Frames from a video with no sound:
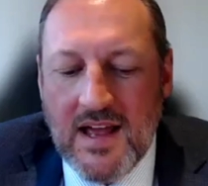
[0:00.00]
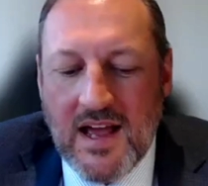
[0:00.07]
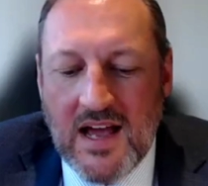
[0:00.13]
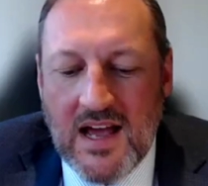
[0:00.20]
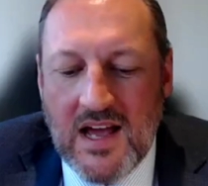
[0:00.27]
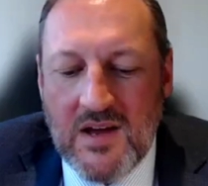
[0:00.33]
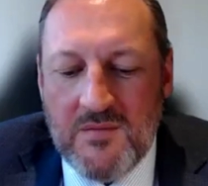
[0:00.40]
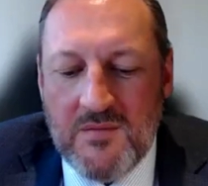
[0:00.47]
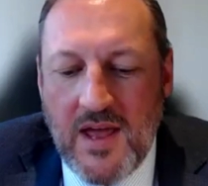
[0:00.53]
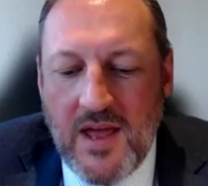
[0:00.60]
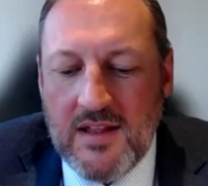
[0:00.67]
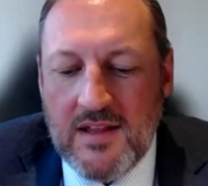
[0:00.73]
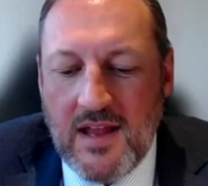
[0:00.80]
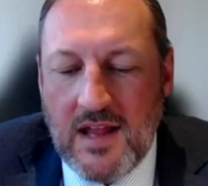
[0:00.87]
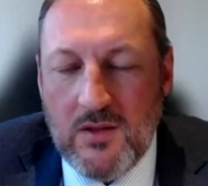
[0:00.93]

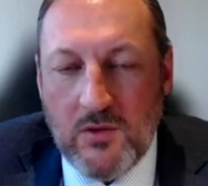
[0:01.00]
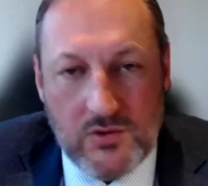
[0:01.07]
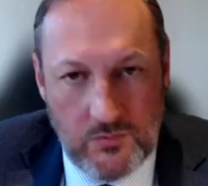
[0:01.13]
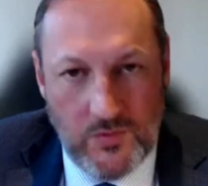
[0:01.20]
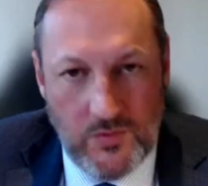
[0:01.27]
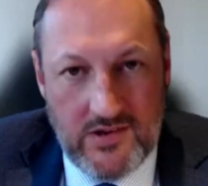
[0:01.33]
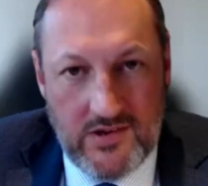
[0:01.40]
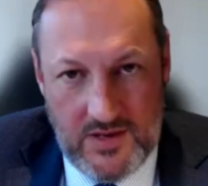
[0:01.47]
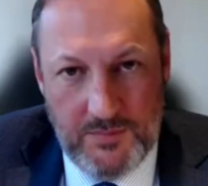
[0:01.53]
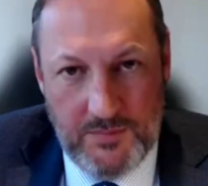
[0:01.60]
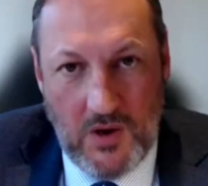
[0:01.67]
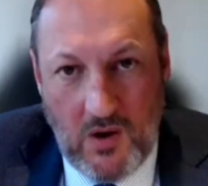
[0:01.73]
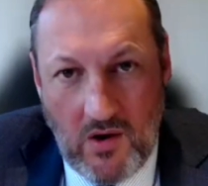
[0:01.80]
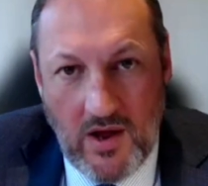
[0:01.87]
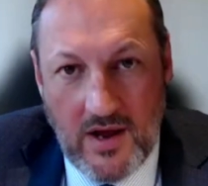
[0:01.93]
And look, the reasoning
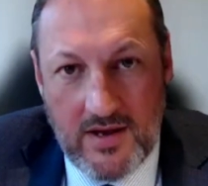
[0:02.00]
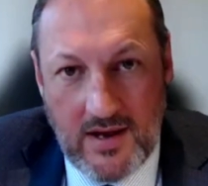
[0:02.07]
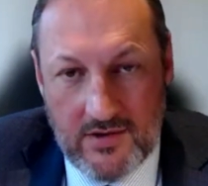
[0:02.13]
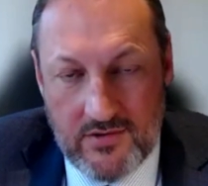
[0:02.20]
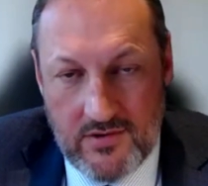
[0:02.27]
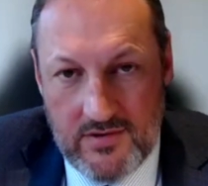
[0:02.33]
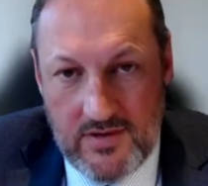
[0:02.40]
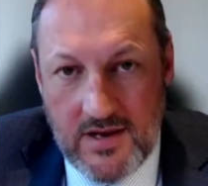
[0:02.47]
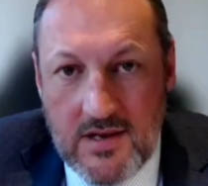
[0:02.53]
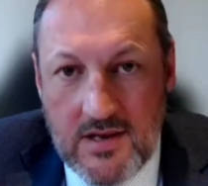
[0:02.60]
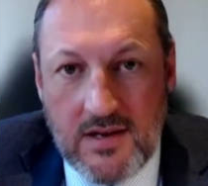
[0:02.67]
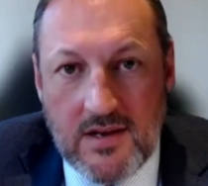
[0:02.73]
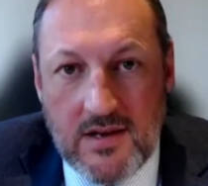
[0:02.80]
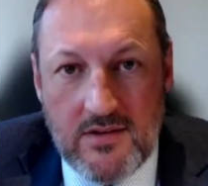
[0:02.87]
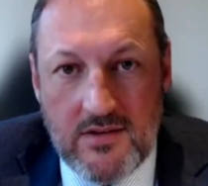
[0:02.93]
behind us
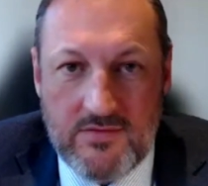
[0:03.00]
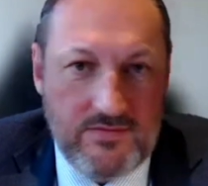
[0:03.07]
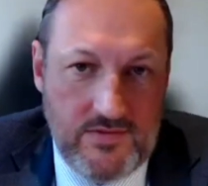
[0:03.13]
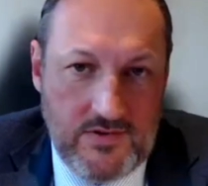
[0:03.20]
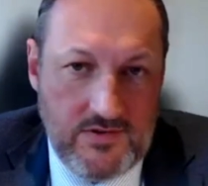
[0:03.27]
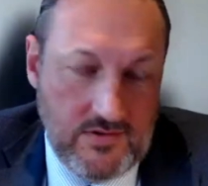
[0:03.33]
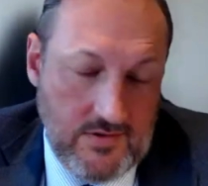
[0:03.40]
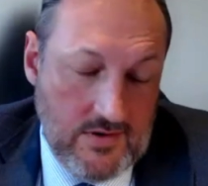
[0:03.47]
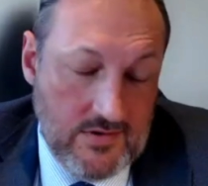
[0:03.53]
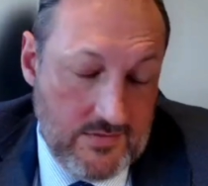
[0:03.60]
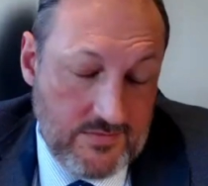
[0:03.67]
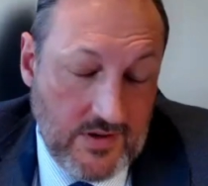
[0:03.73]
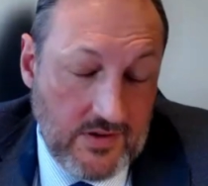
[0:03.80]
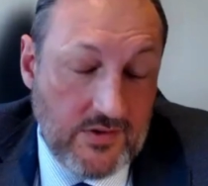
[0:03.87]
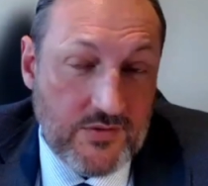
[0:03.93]
needing it is, it's
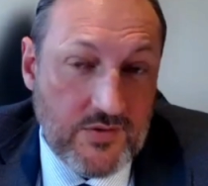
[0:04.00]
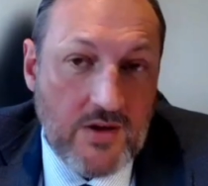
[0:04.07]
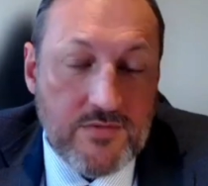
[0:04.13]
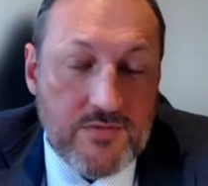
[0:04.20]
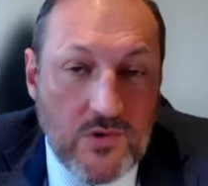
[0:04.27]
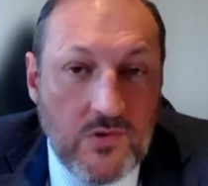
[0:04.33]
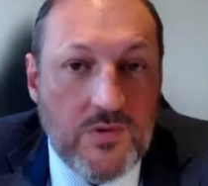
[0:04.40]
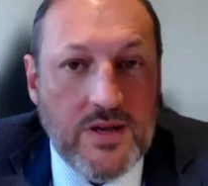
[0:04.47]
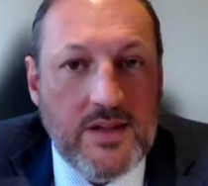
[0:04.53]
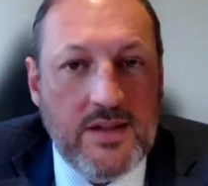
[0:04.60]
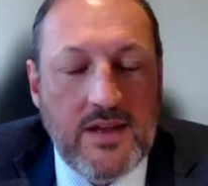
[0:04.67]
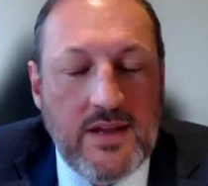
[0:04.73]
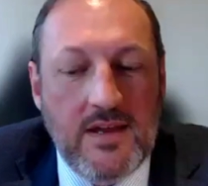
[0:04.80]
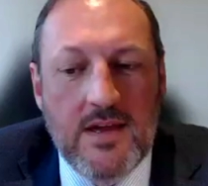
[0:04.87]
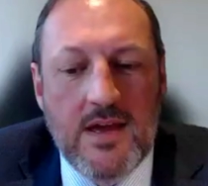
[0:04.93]
fairly straightforward.
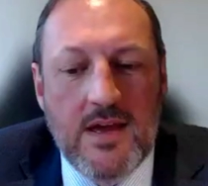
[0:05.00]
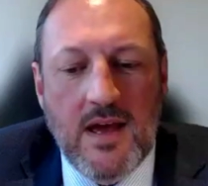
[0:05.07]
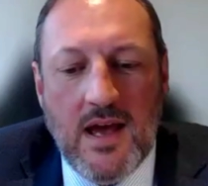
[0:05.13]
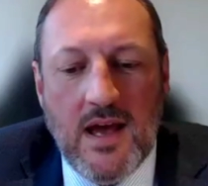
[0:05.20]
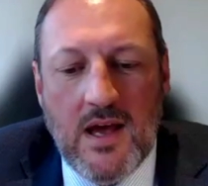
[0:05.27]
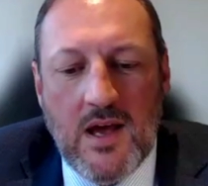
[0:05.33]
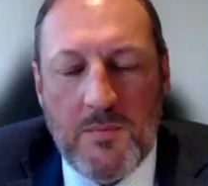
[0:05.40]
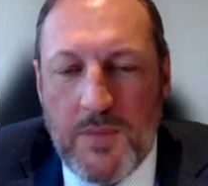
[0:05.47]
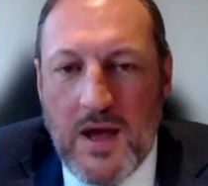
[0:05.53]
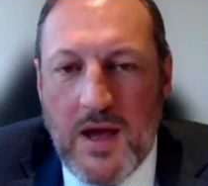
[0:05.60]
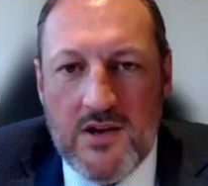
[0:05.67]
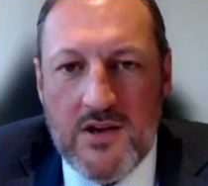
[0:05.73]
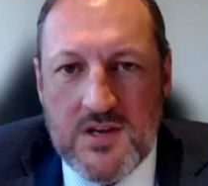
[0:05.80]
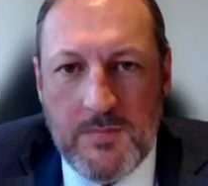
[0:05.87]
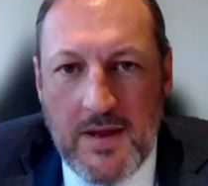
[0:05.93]
A
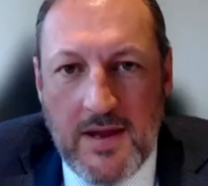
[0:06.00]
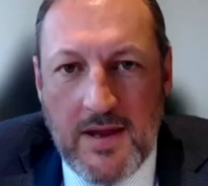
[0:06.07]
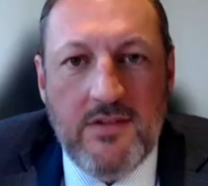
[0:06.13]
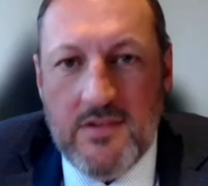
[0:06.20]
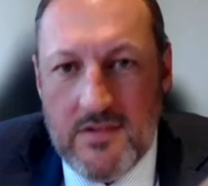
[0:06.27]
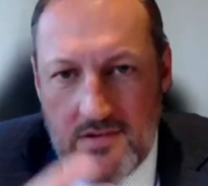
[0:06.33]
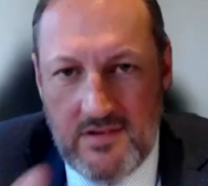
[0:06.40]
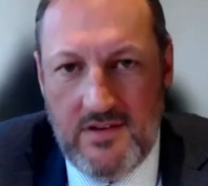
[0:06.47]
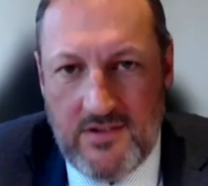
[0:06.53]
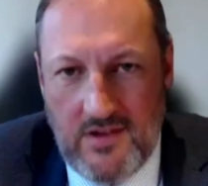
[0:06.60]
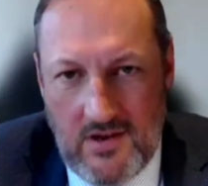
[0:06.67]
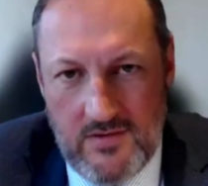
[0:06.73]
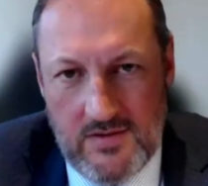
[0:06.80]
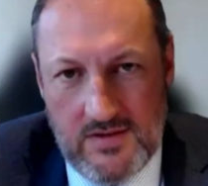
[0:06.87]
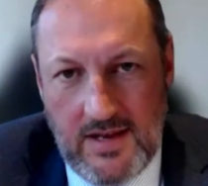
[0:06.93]
partnership isn't its
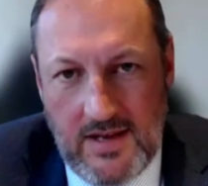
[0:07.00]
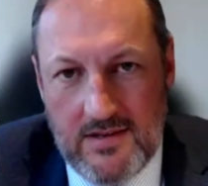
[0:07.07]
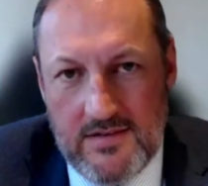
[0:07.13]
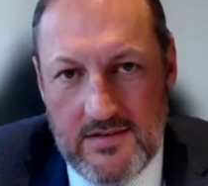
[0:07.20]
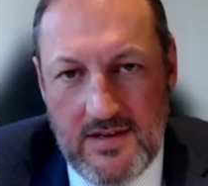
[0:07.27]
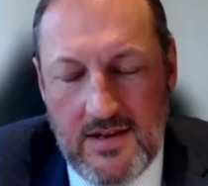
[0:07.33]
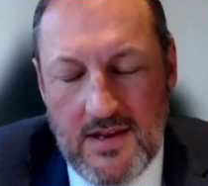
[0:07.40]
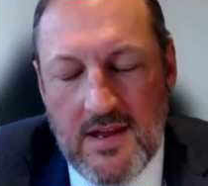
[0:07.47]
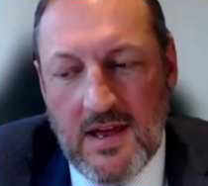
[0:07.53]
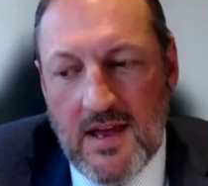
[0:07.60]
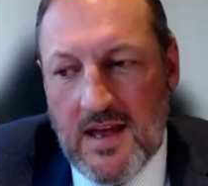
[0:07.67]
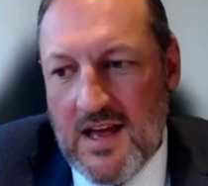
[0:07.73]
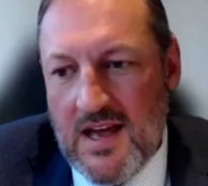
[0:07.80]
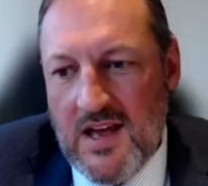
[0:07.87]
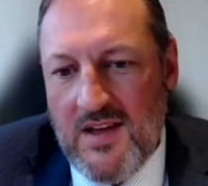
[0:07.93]
own little entity.
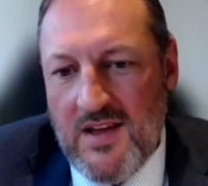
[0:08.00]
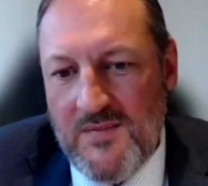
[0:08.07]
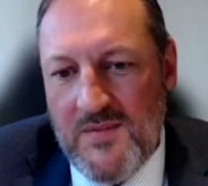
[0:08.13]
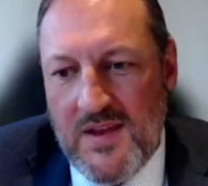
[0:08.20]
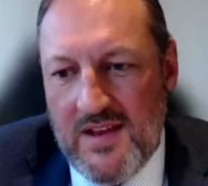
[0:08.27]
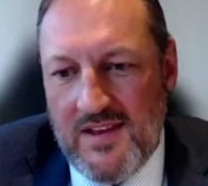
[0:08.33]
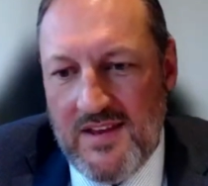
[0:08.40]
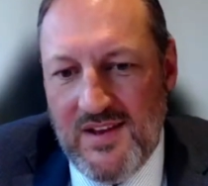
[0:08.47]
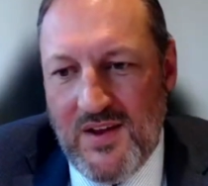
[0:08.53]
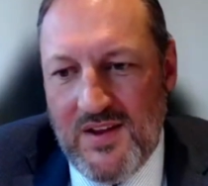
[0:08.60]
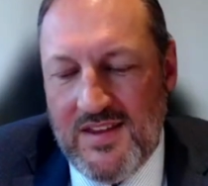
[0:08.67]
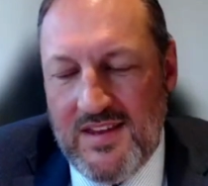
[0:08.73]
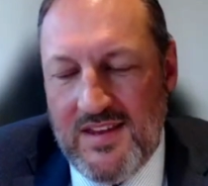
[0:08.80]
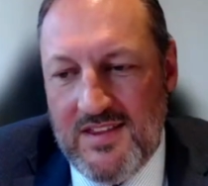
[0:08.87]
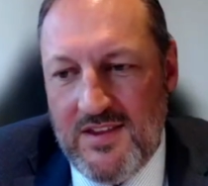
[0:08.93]

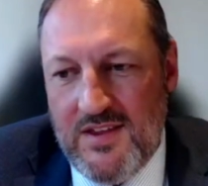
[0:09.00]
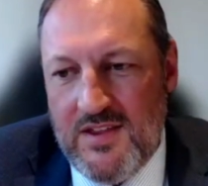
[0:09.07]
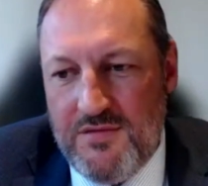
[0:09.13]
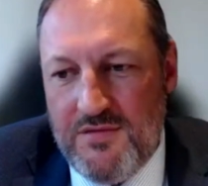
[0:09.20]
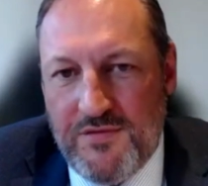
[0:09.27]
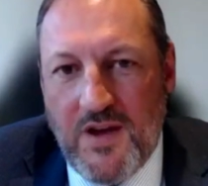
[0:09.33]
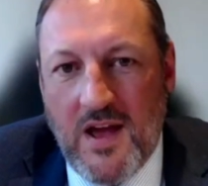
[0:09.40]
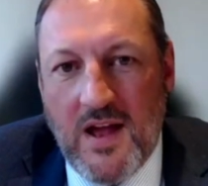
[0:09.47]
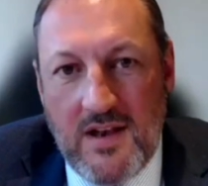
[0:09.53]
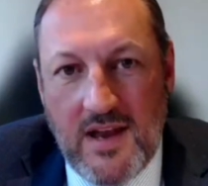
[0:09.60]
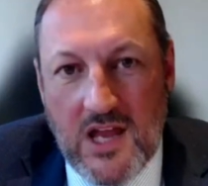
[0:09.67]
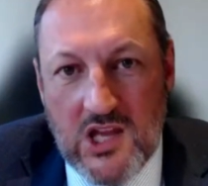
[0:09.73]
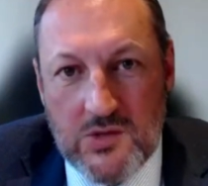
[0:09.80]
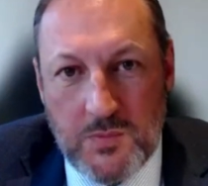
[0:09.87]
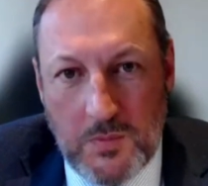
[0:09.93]
The fund
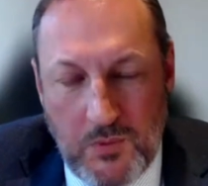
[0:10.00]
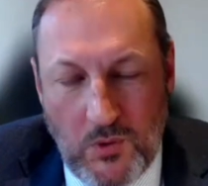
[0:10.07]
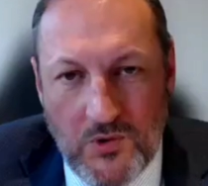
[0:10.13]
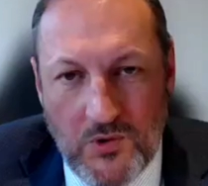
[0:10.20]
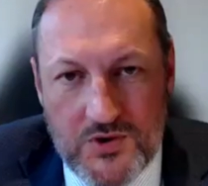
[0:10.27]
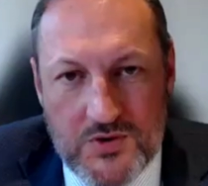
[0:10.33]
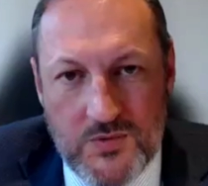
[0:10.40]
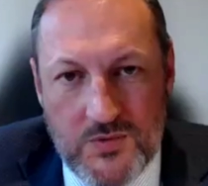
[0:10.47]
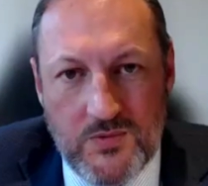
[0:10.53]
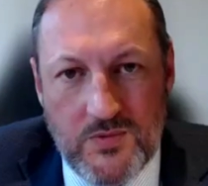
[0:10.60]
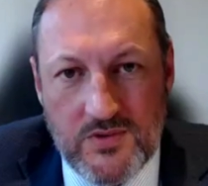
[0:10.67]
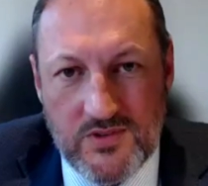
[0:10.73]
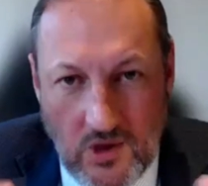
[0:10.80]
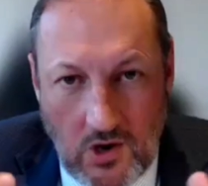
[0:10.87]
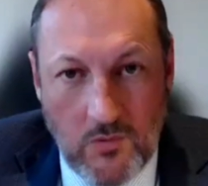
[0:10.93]
has a proportional
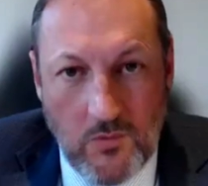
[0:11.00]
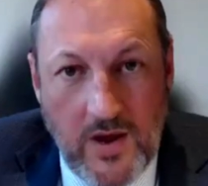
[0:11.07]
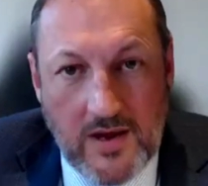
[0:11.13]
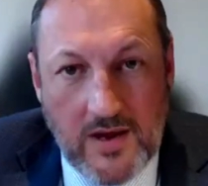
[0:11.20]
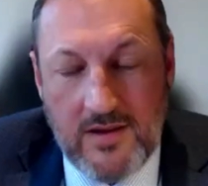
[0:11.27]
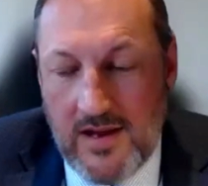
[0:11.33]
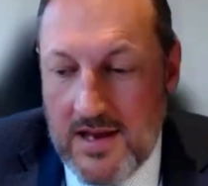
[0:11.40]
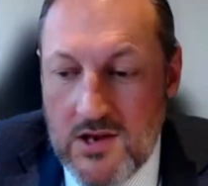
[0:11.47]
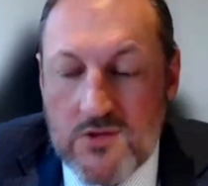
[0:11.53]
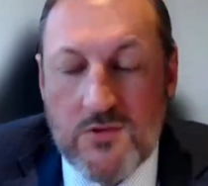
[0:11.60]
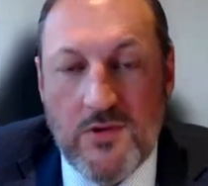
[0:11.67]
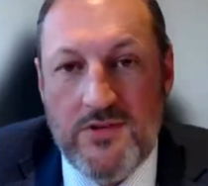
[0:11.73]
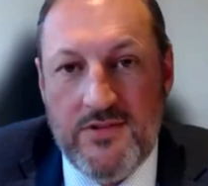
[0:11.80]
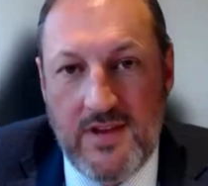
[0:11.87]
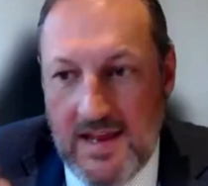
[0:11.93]
direct
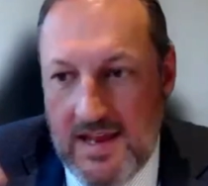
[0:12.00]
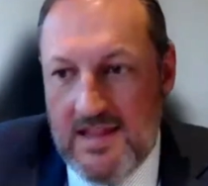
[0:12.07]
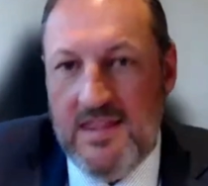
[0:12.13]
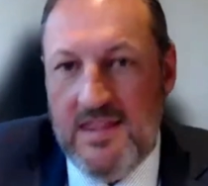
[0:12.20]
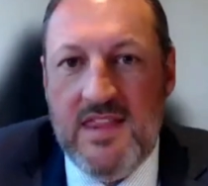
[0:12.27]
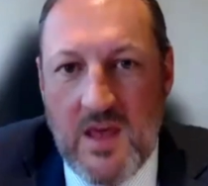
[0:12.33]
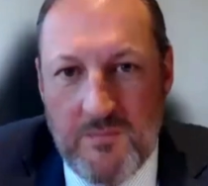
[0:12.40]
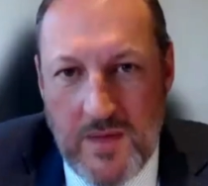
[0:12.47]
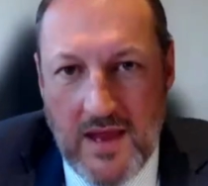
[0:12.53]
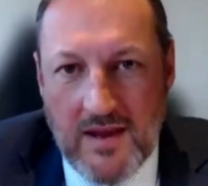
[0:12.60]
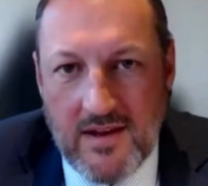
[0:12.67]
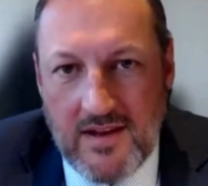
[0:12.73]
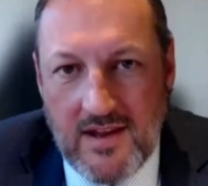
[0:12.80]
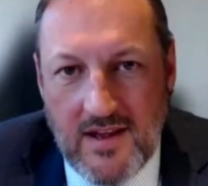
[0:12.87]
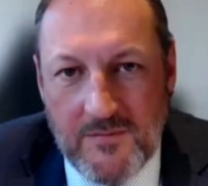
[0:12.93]
interest in that
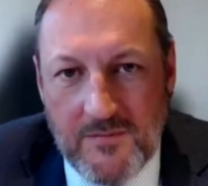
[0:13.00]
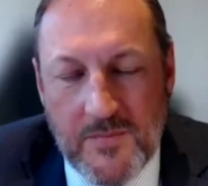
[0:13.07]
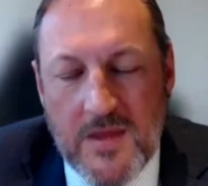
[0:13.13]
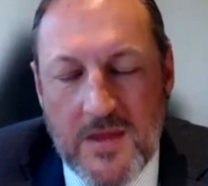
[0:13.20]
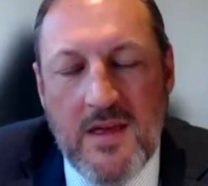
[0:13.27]
bank account.